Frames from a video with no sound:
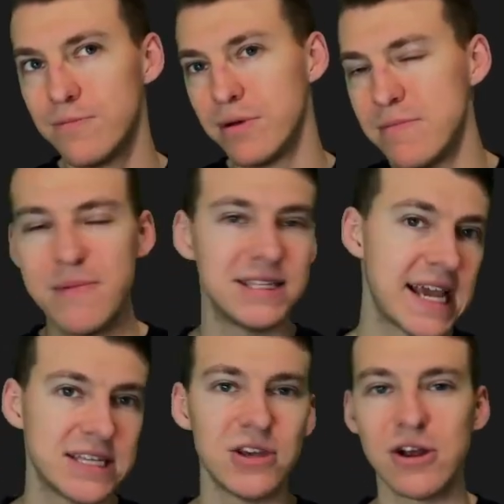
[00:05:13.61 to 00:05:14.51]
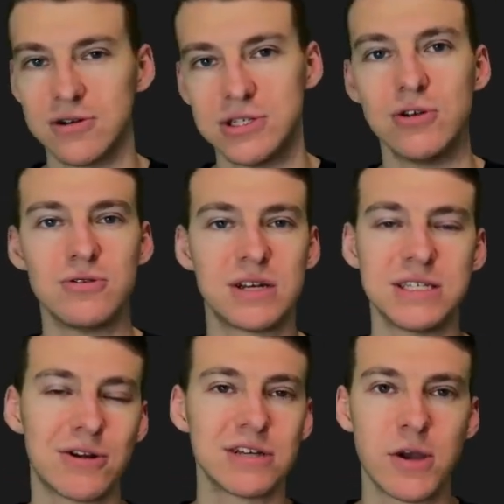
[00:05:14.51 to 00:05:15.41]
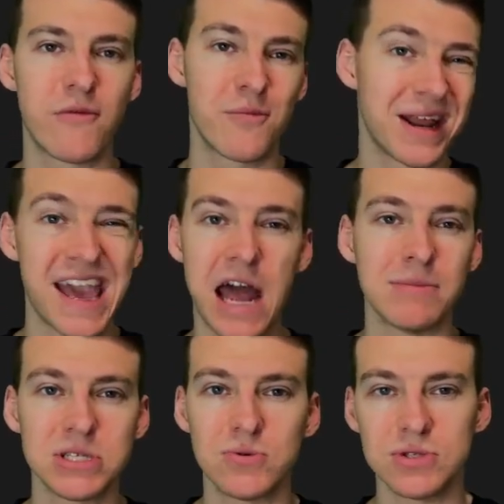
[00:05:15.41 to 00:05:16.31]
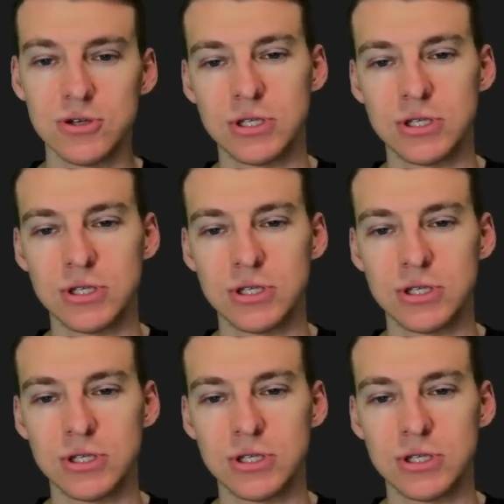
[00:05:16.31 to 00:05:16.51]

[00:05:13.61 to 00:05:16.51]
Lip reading: but maybe it takes a year or two considering he's coming from an academy school too.